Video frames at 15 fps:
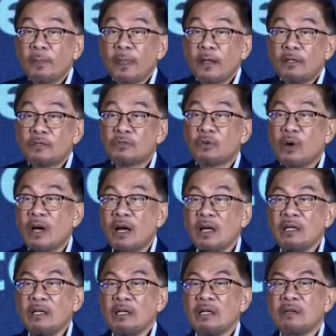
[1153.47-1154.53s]
So I
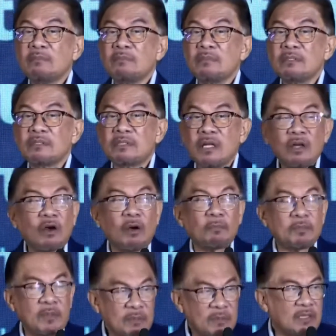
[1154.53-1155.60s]
am still
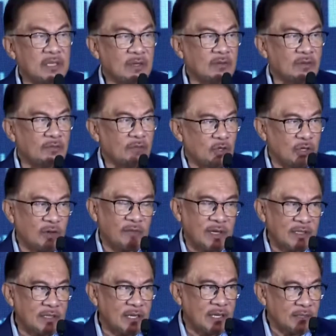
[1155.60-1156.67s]
optimistic with the future of
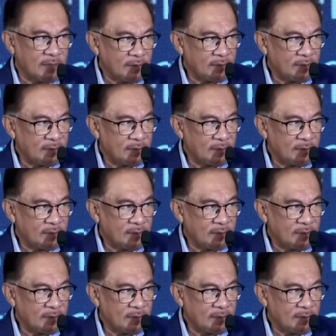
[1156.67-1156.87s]
ASEAN.